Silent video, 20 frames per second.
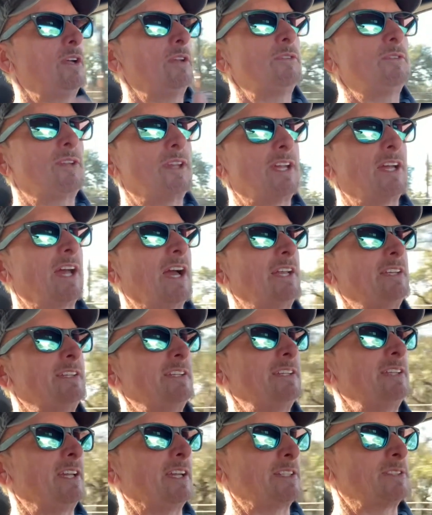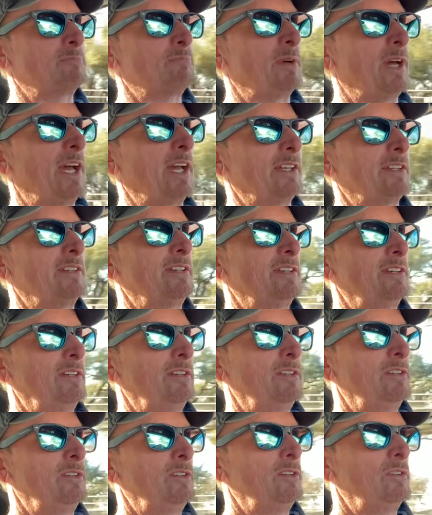Thing I didn't expect
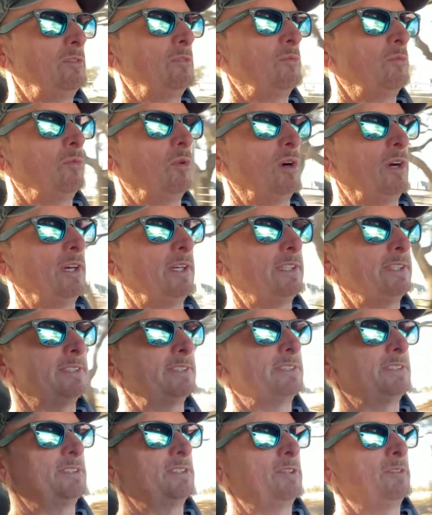was